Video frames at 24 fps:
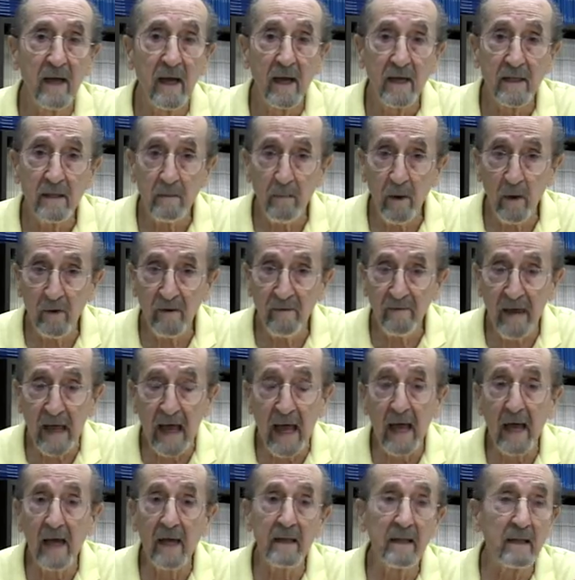and the motive
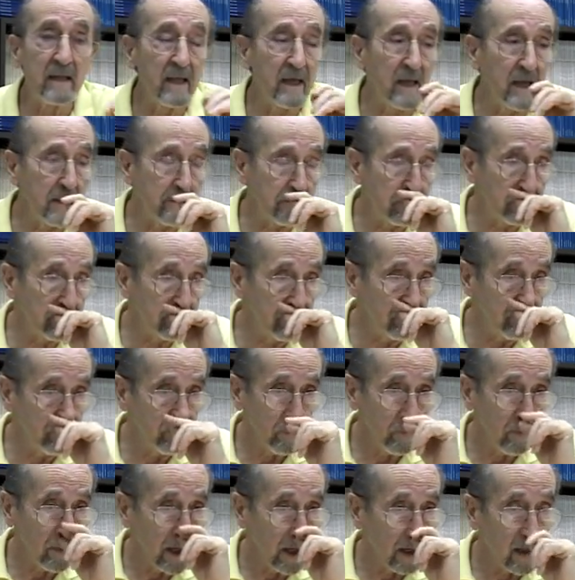and the
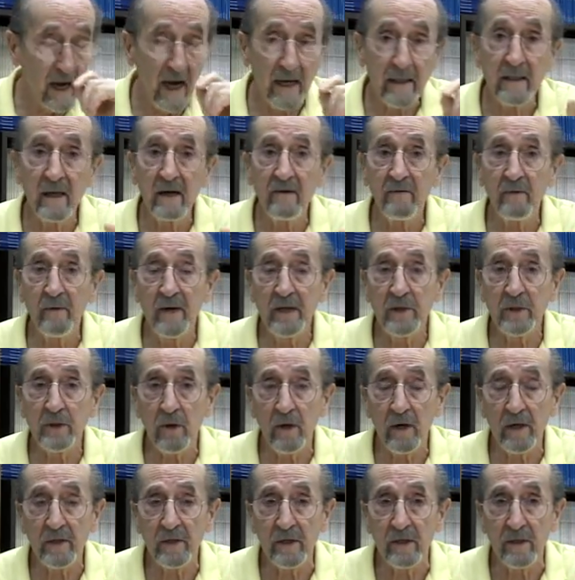cognitive
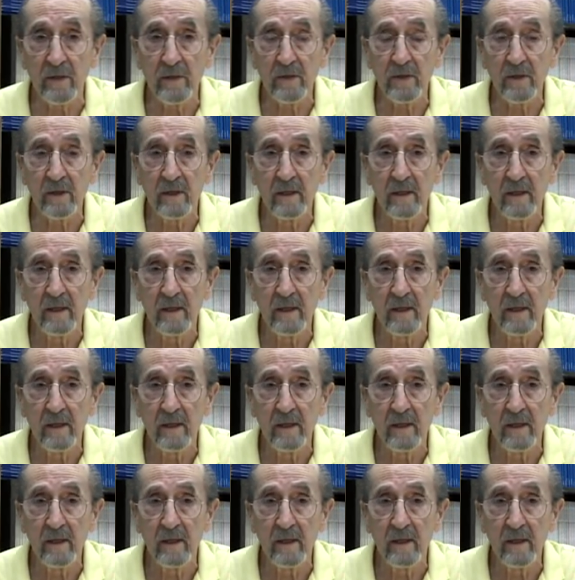resources